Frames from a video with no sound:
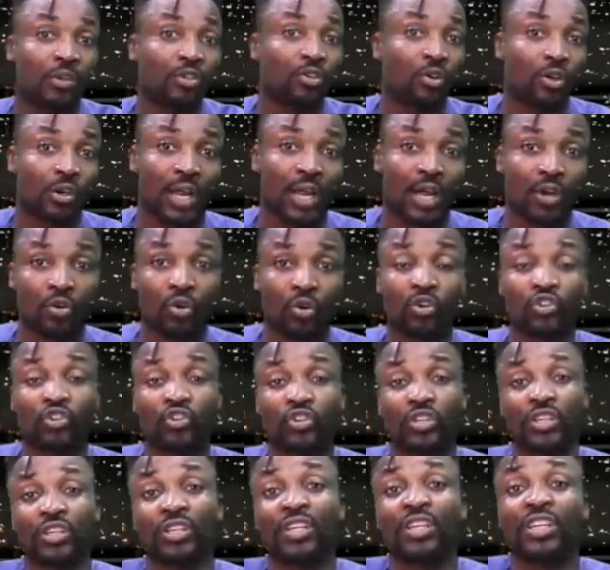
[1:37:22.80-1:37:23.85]
we do other
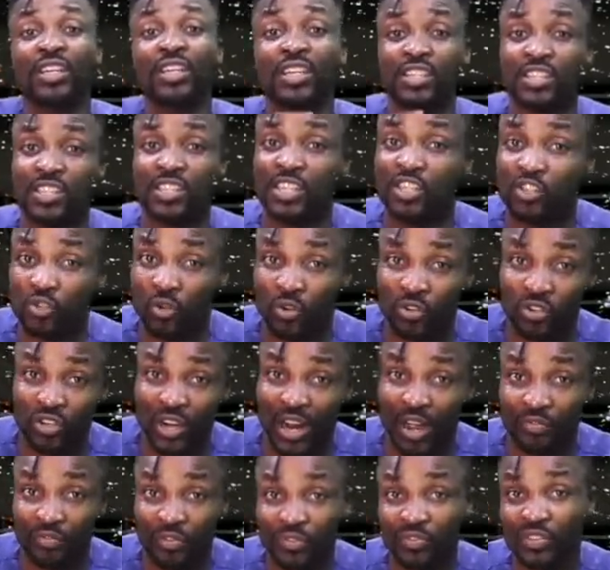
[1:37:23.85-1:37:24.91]
country is
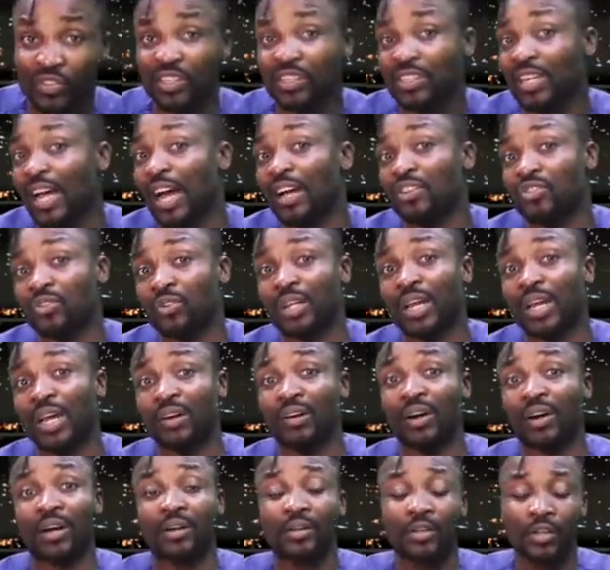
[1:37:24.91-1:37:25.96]
650,000
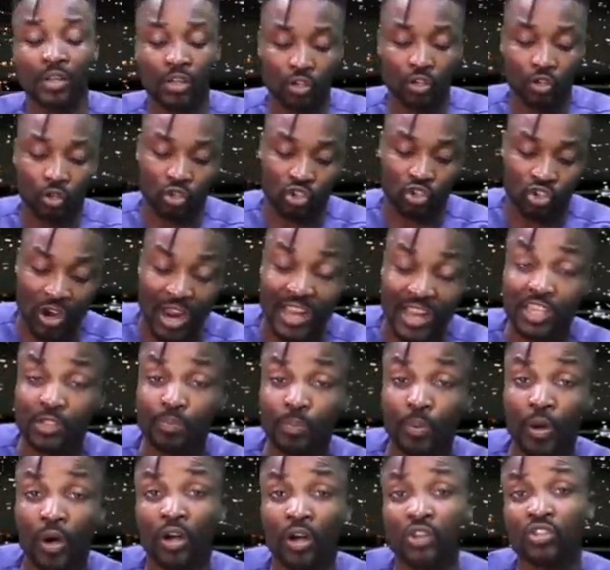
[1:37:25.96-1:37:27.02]
naira. Your
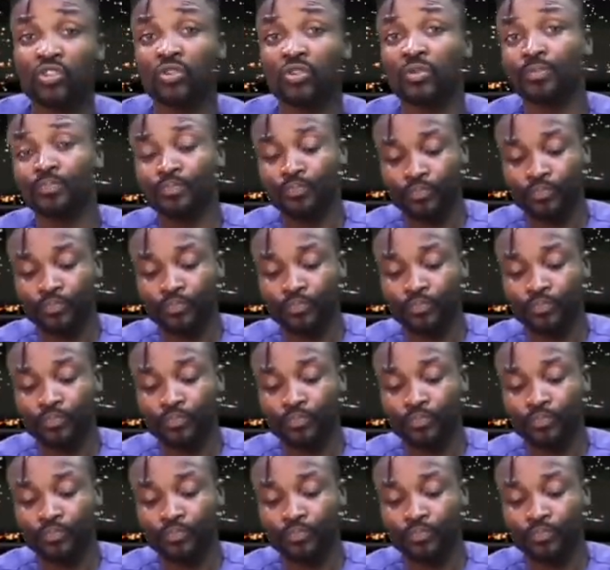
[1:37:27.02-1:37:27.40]
transport,